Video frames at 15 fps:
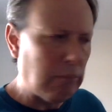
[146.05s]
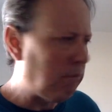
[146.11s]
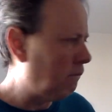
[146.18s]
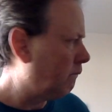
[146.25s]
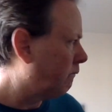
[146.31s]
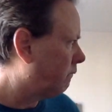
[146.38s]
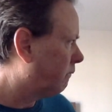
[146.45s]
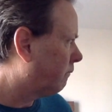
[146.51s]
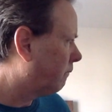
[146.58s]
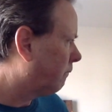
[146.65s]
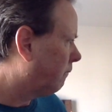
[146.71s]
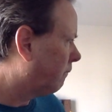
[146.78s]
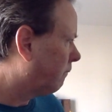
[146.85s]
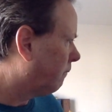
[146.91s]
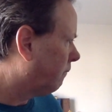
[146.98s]

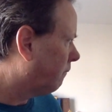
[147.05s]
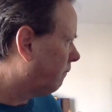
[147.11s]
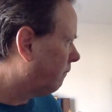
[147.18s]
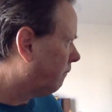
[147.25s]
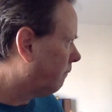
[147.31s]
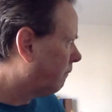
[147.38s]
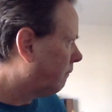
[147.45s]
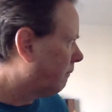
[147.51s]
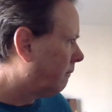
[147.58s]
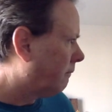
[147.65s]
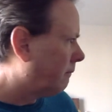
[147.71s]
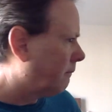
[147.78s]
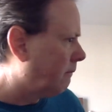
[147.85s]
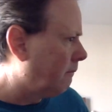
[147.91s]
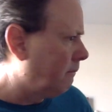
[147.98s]

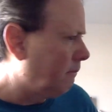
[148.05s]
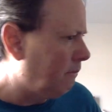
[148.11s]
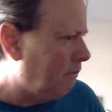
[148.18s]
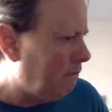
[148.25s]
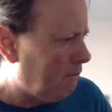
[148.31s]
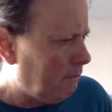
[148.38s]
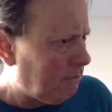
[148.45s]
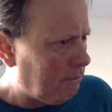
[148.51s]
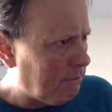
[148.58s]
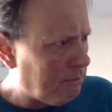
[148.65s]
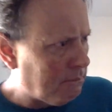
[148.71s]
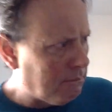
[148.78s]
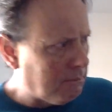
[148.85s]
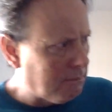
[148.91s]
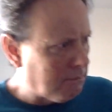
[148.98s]

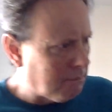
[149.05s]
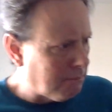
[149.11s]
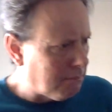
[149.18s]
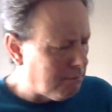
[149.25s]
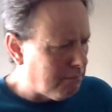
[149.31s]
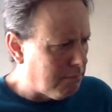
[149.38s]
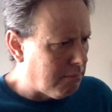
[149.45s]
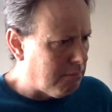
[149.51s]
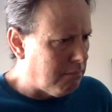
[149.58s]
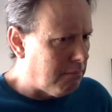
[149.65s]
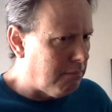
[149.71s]
[no speech]